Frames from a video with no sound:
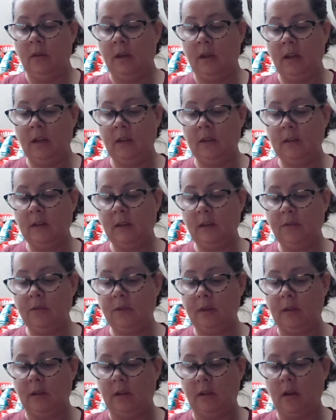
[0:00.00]
And it's
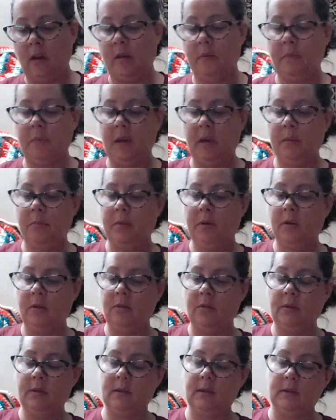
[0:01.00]
actually not bad
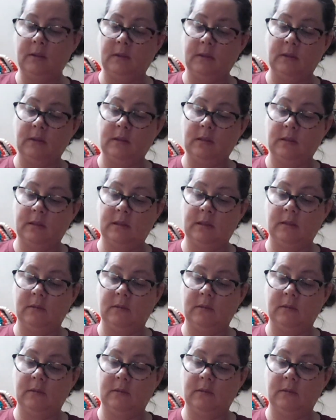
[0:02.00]
progress because it's